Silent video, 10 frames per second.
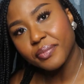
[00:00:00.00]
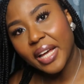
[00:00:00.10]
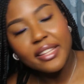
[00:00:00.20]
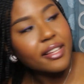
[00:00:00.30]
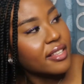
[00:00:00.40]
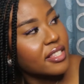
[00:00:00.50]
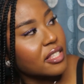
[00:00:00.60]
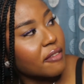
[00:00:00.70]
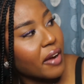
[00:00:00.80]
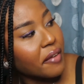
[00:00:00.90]
I think this is
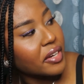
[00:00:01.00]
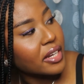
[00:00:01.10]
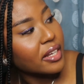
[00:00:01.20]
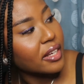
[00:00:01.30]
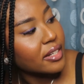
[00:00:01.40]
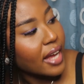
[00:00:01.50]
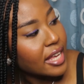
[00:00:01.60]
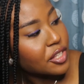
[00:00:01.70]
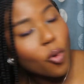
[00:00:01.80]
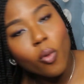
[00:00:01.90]
a very
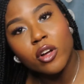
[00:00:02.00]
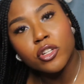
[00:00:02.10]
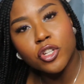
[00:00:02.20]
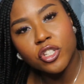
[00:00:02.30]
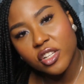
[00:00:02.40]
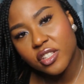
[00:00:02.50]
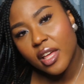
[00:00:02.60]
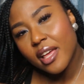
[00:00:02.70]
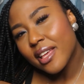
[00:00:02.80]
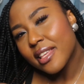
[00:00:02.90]
nice one to just
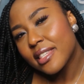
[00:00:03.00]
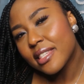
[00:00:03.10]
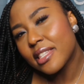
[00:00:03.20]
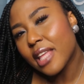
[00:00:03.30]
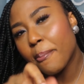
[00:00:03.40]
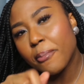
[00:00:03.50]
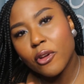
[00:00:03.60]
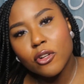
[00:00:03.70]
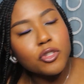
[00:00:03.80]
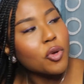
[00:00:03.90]
step
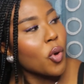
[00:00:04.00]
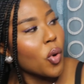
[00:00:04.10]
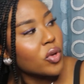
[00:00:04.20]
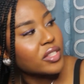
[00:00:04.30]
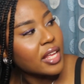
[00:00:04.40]
your toes